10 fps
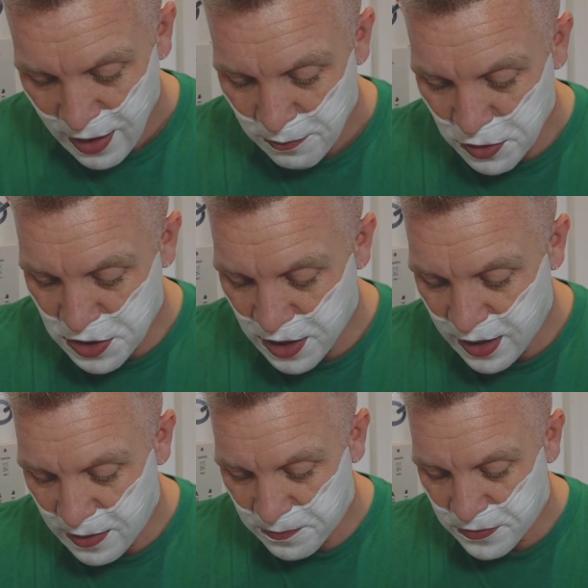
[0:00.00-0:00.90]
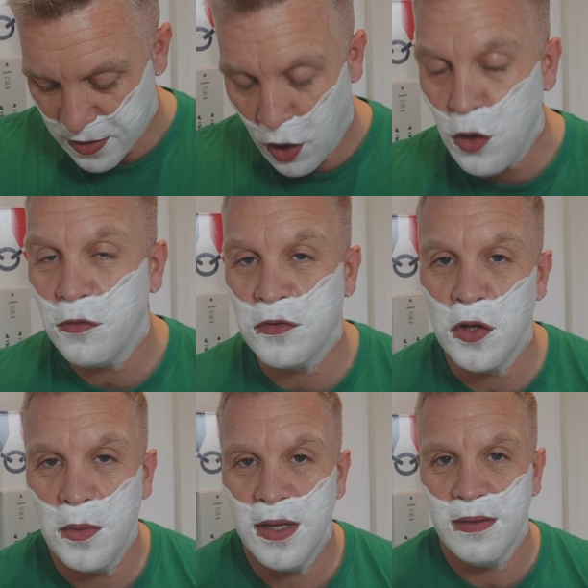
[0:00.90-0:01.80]
But I love
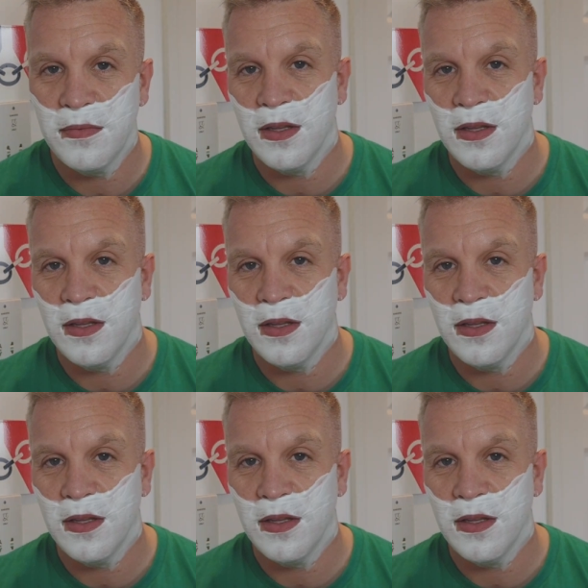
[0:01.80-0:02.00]
doing it,